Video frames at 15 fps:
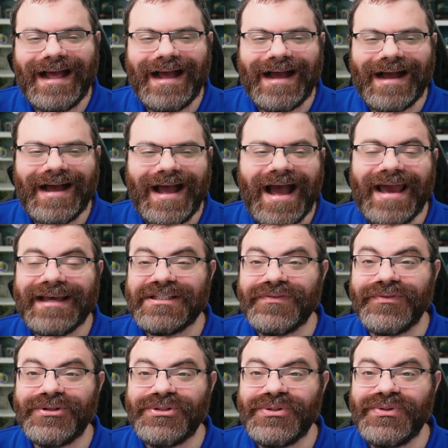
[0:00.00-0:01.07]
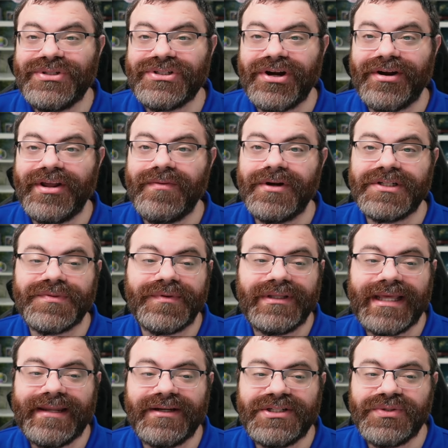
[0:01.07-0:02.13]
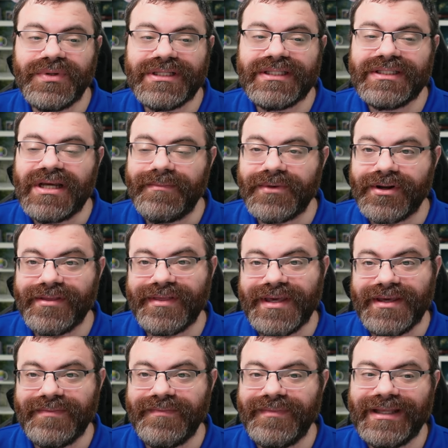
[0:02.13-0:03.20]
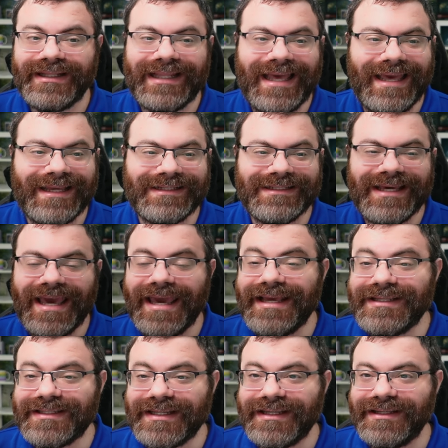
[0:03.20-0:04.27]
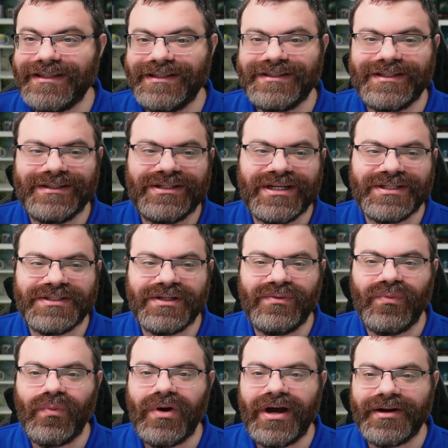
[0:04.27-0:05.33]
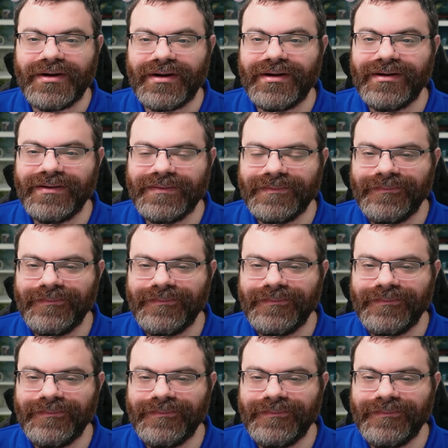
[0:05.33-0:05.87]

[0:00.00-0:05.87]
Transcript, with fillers: Uh, I asked for two starting words related to a summer theme, and Casey suggested water